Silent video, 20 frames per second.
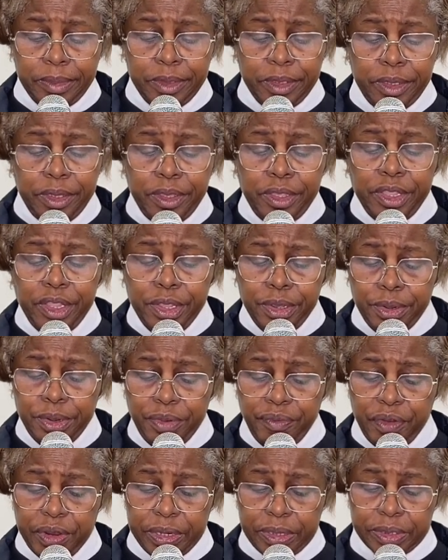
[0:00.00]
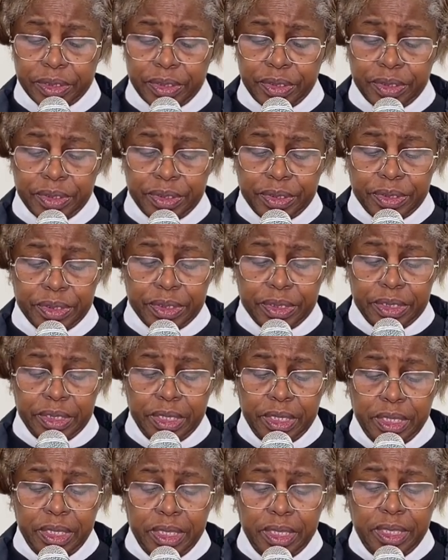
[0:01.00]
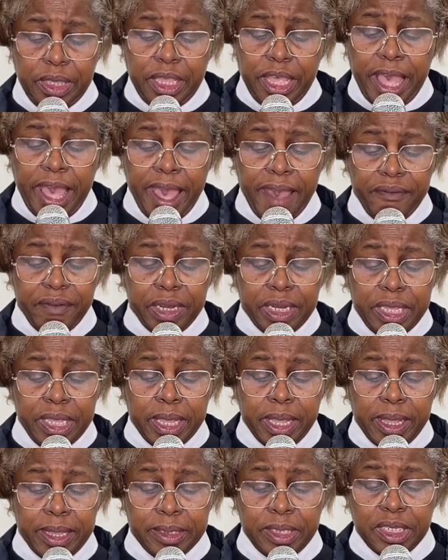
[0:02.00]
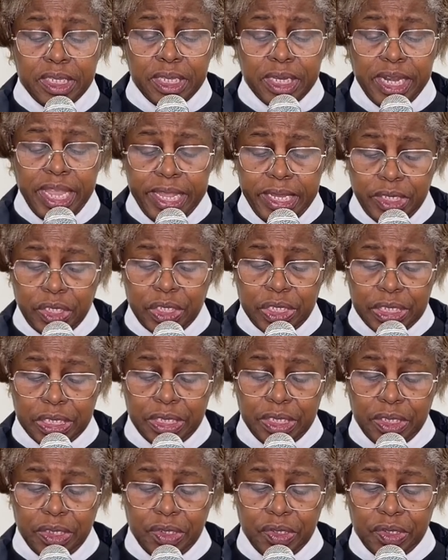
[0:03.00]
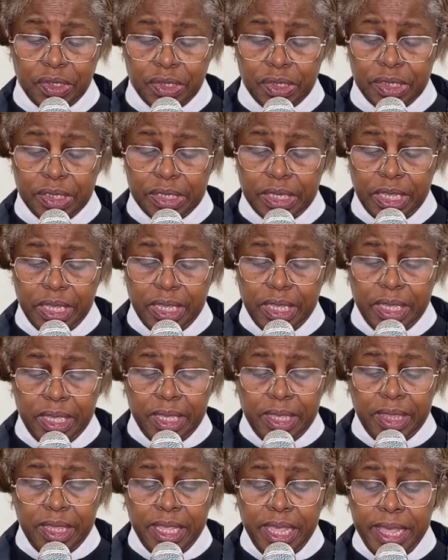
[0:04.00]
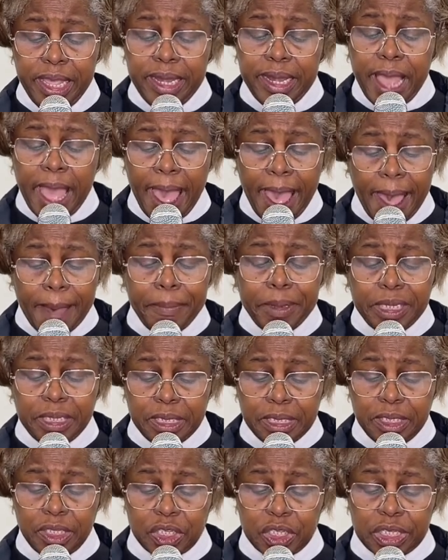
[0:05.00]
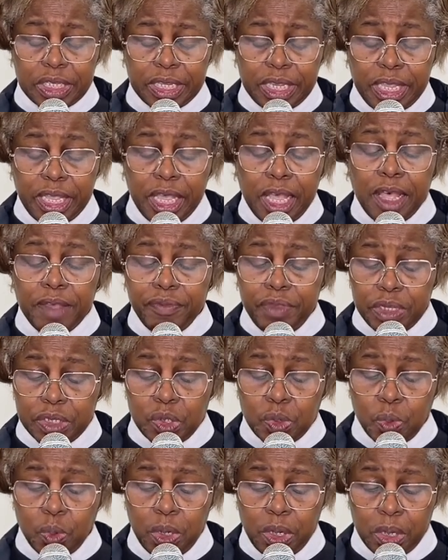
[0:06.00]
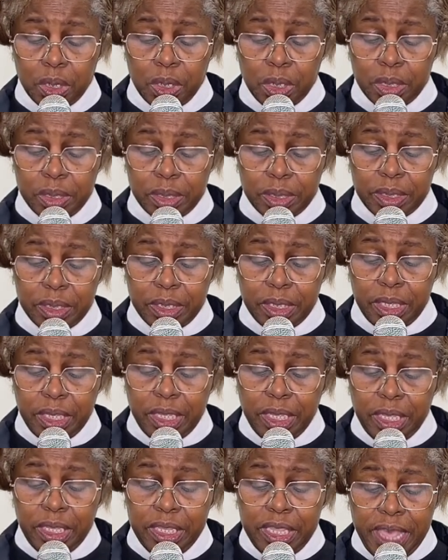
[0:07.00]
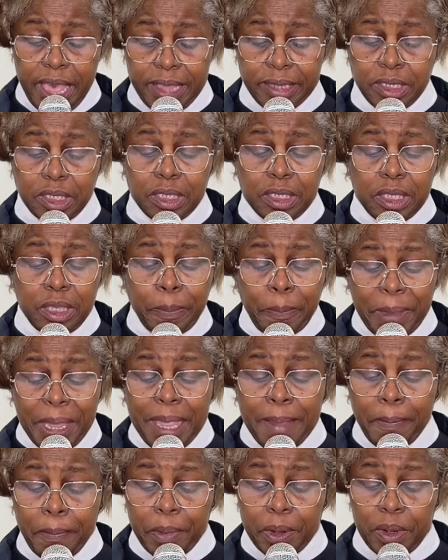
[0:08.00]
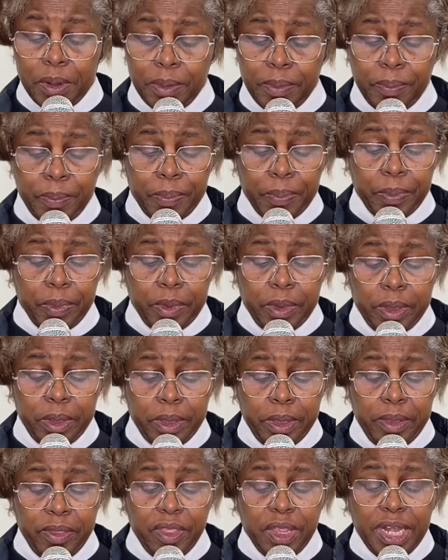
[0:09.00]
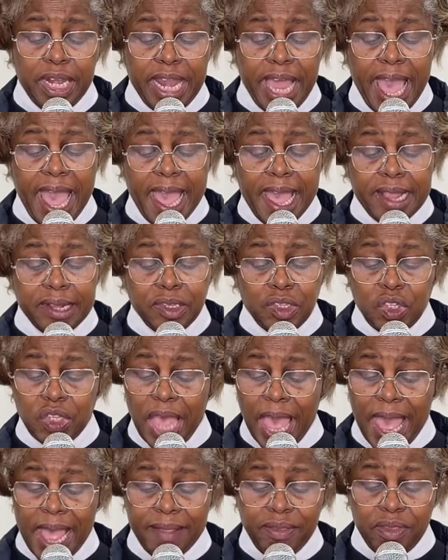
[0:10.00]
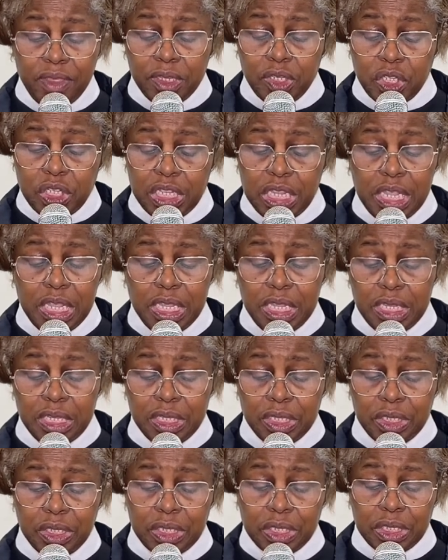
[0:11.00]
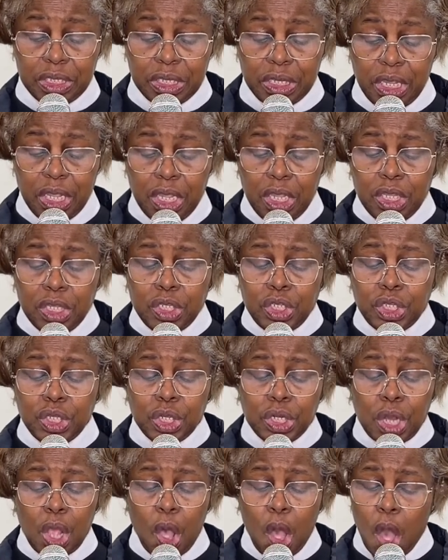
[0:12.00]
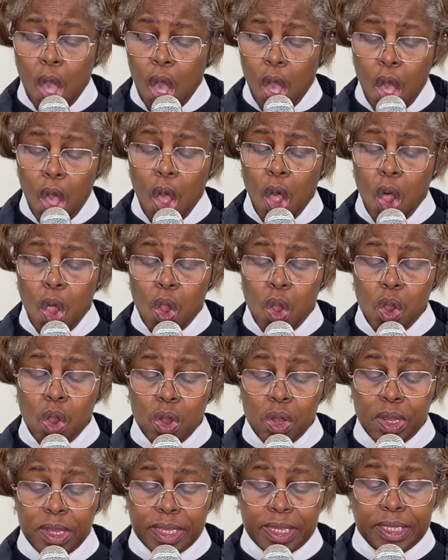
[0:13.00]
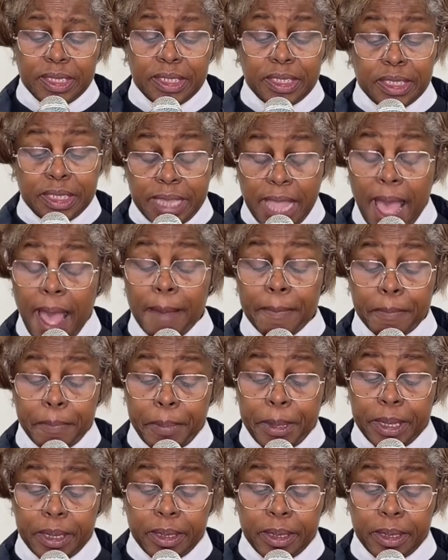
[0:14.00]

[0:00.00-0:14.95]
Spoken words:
the universe, the heavenly constellations, the inhabitants of this world, yes, the people, the lands and the seas, should all stop